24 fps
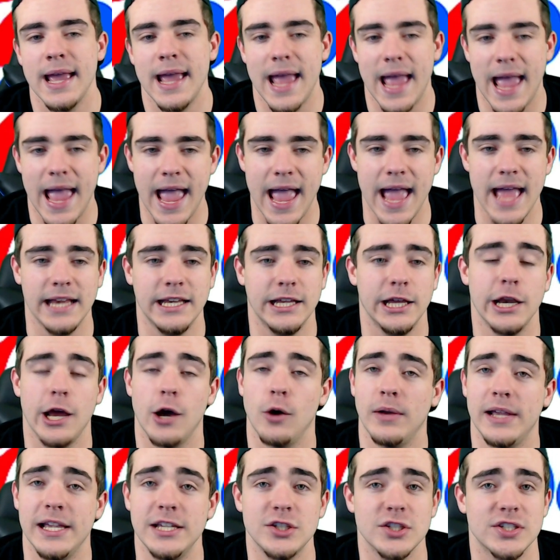And, you know,
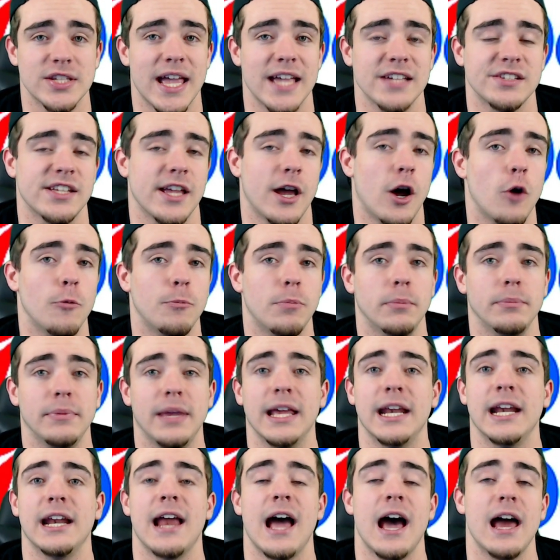he just has to help him
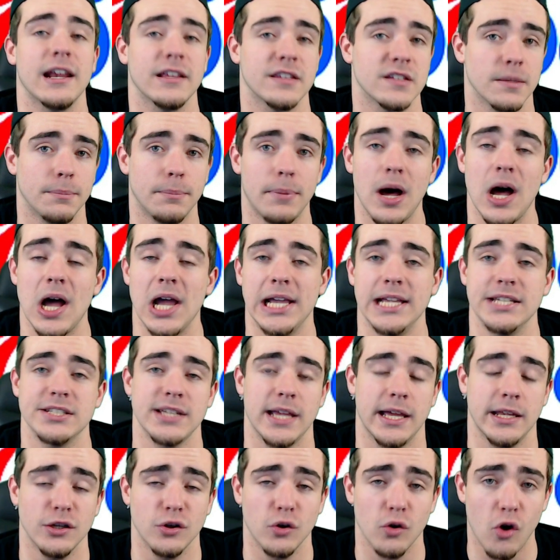get it out of Tobias
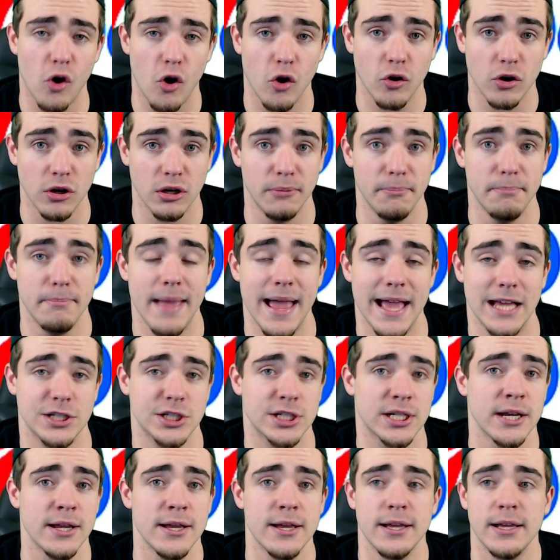and they're all going to
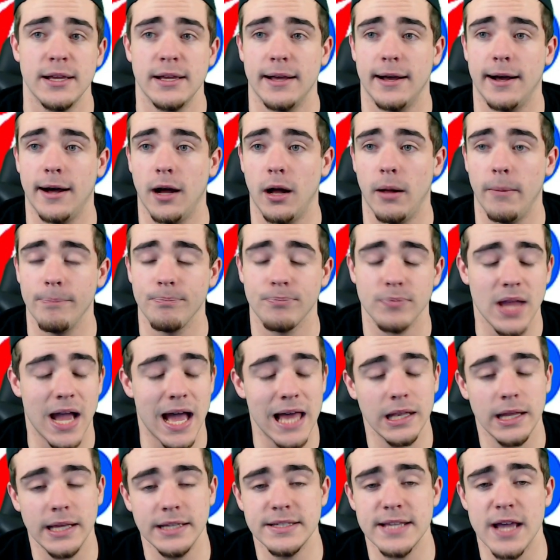mesh. I
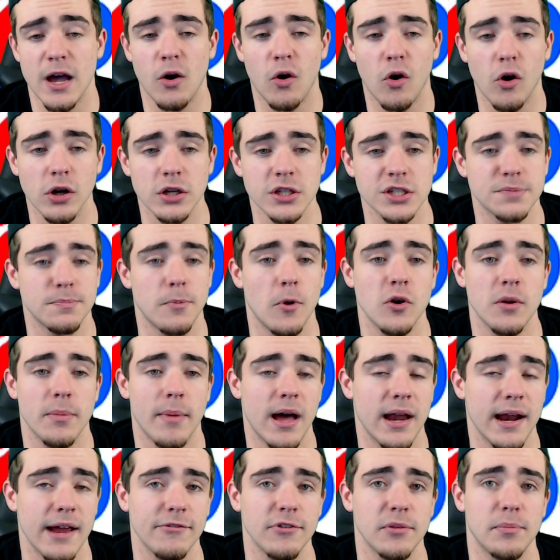liked how Harden spoke
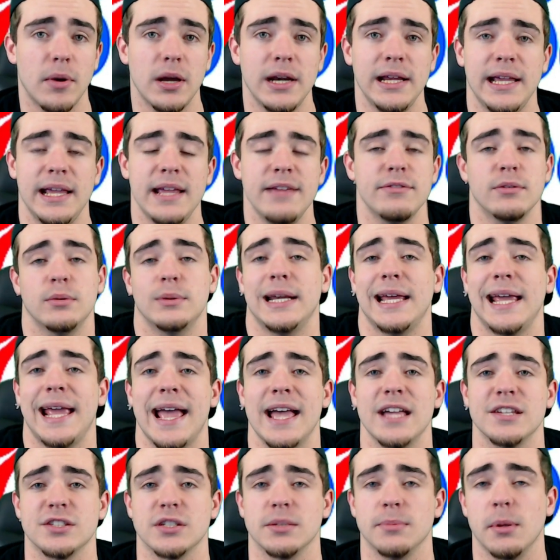about everybody. Even when I
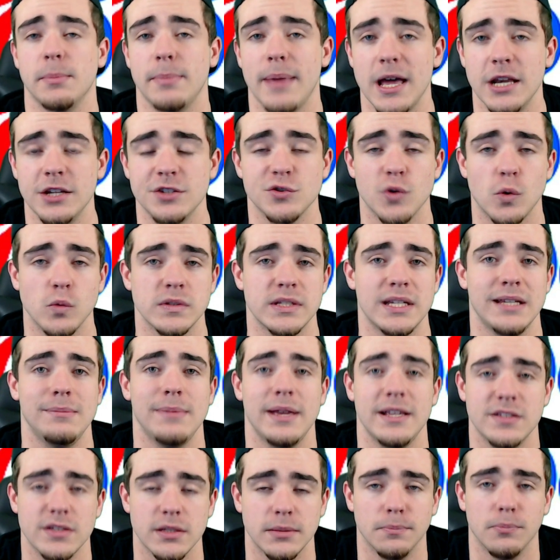asked him about his old
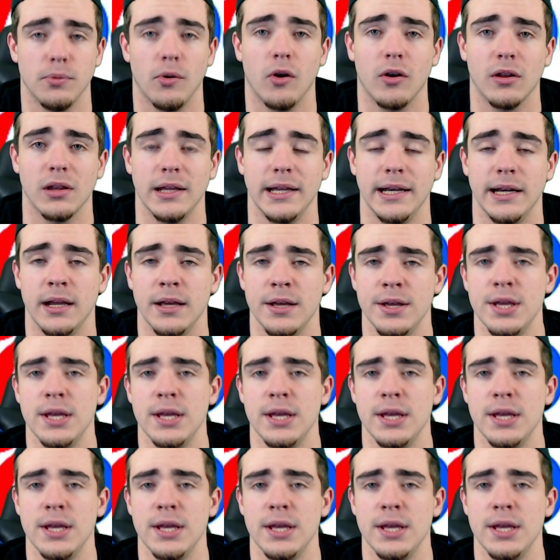teammates in Brooklyn,